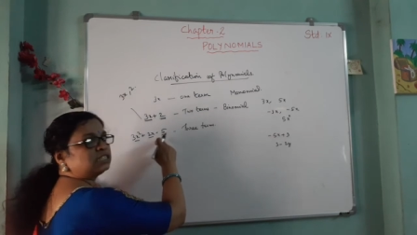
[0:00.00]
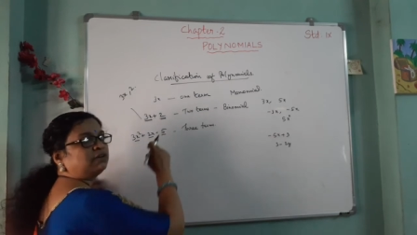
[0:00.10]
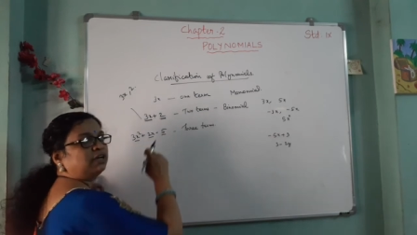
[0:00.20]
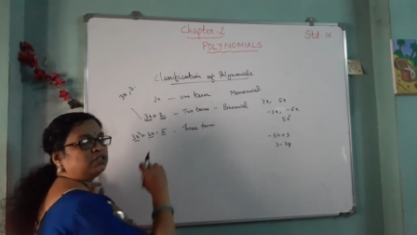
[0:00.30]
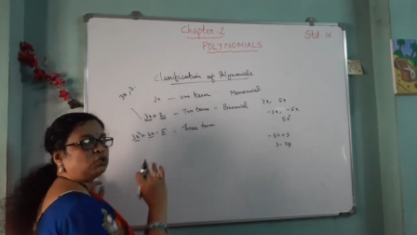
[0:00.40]

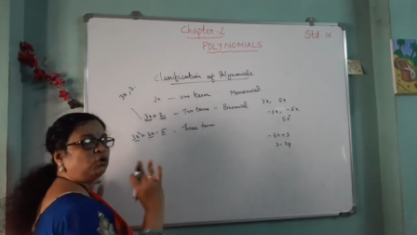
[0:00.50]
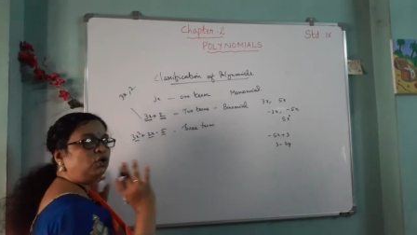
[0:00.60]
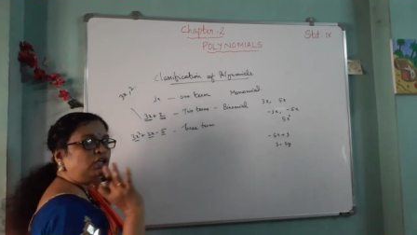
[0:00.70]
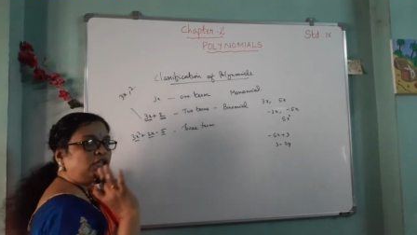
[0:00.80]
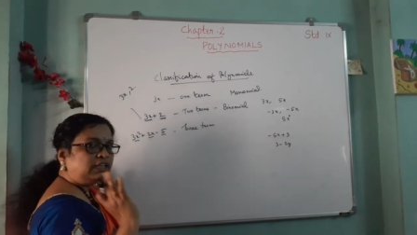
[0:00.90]
5. So
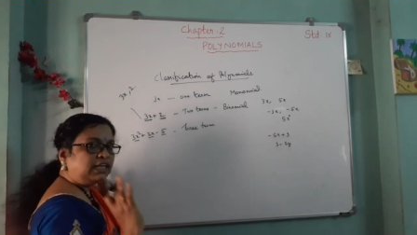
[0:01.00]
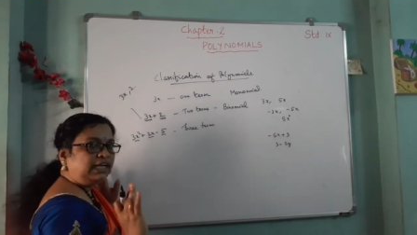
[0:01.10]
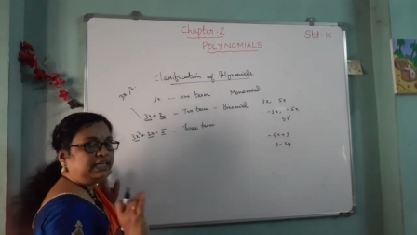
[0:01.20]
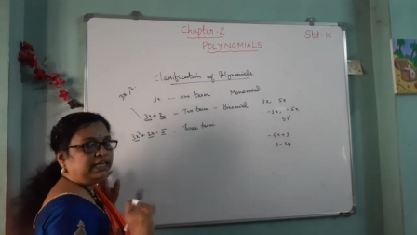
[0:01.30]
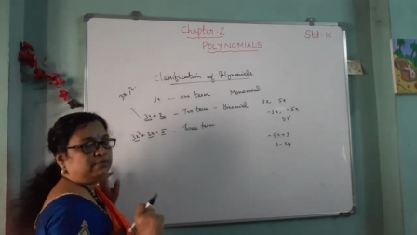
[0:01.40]

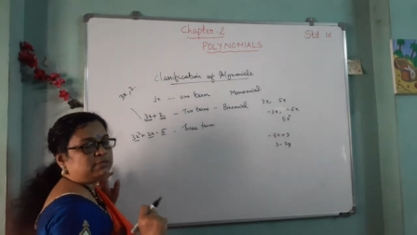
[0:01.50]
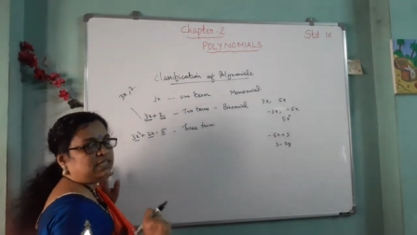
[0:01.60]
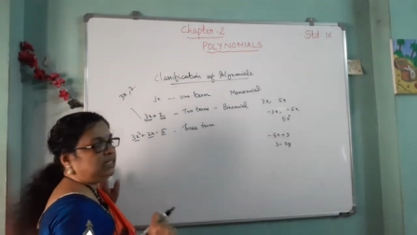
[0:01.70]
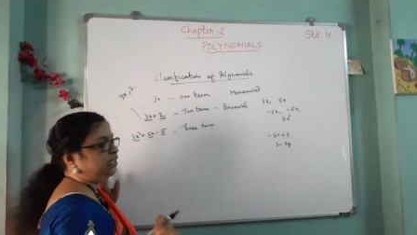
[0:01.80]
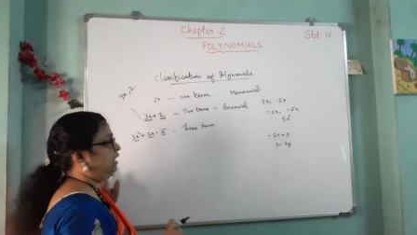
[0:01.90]
3 terms
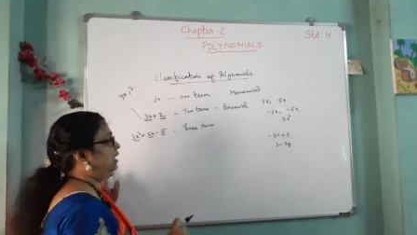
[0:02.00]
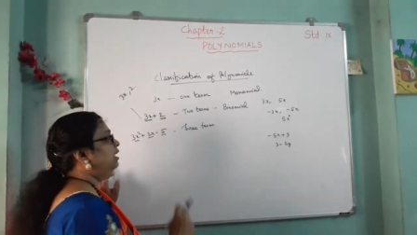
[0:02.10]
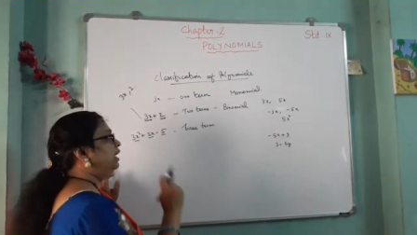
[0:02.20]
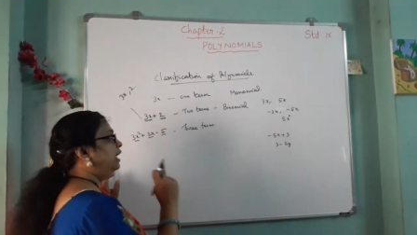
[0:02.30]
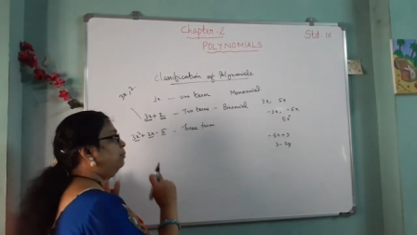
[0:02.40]
are there.
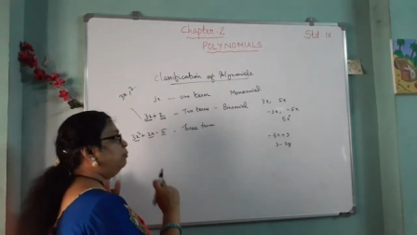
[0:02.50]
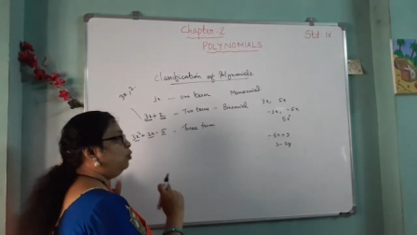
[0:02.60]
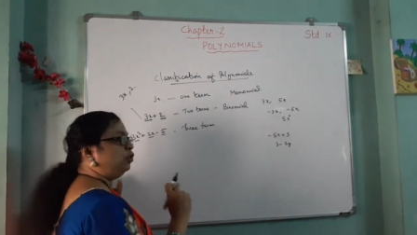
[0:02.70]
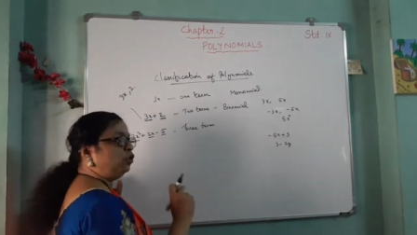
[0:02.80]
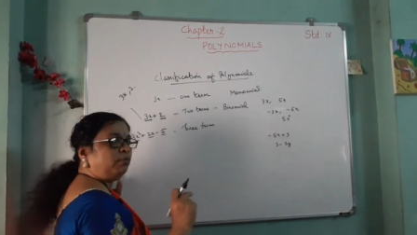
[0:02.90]
A
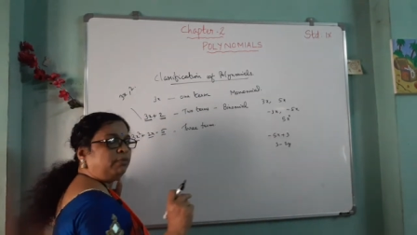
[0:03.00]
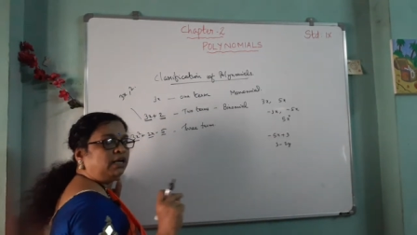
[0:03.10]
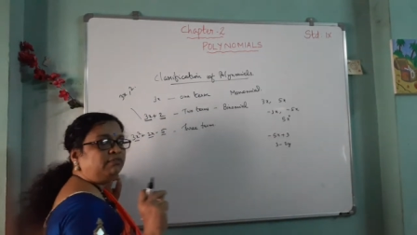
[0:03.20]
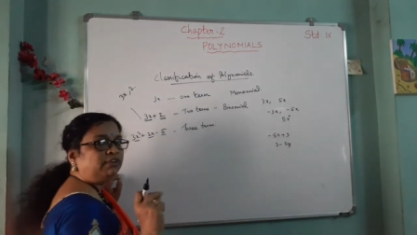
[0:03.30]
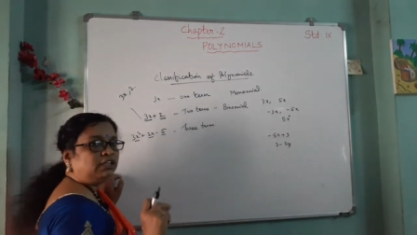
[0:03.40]

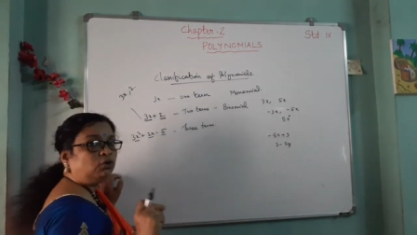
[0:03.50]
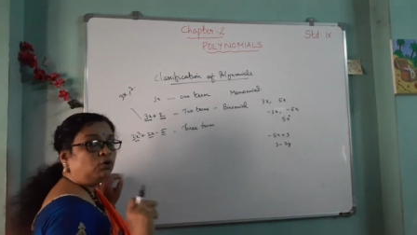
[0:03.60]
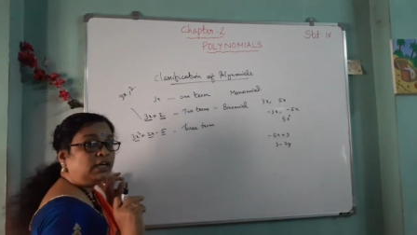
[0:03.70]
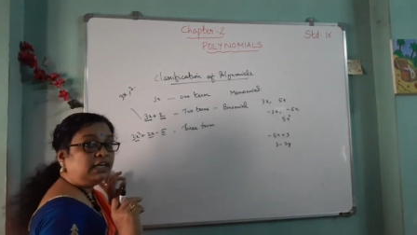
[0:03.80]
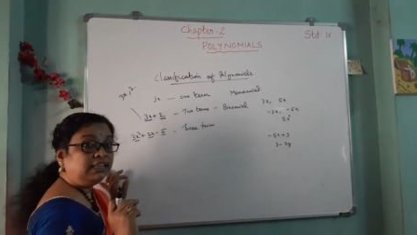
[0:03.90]
polynomial with
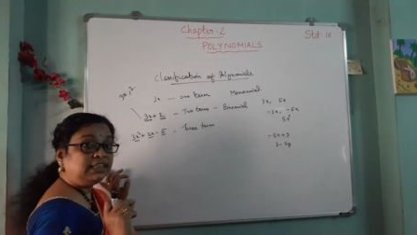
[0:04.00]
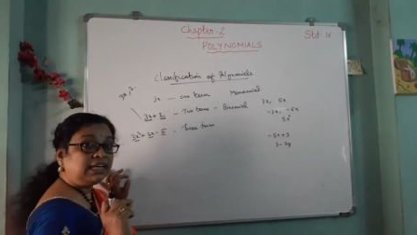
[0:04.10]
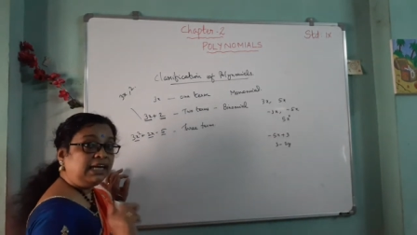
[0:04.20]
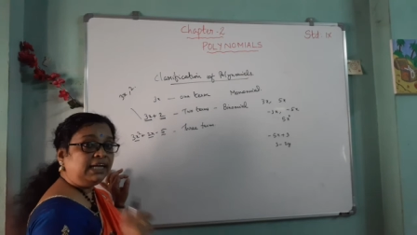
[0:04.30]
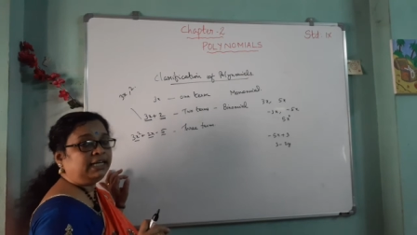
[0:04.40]
only
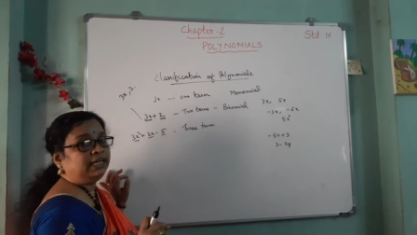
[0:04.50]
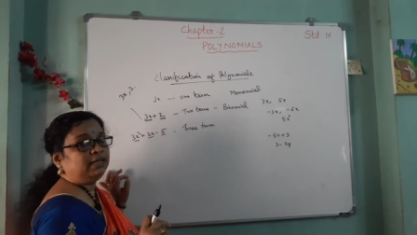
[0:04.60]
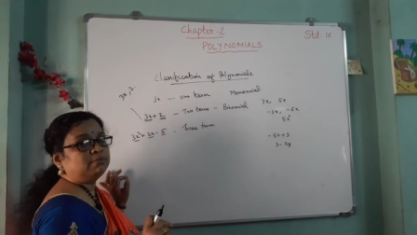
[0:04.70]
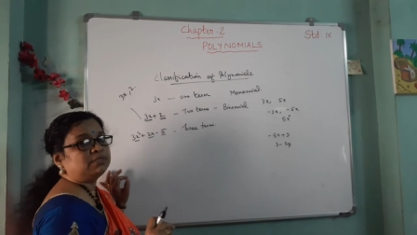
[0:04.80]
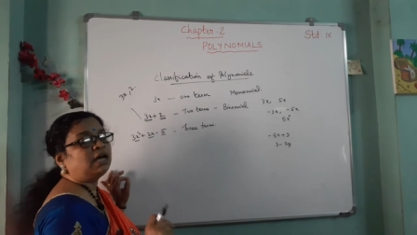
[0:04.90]
3
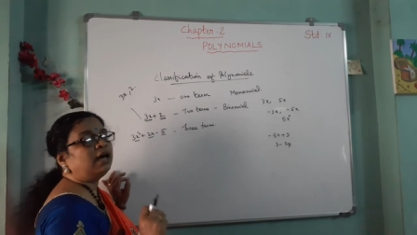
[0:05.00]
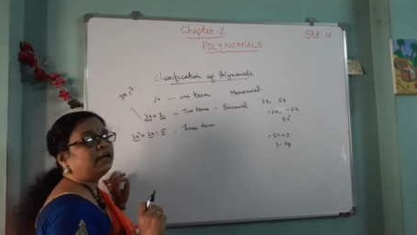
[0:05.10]
terms are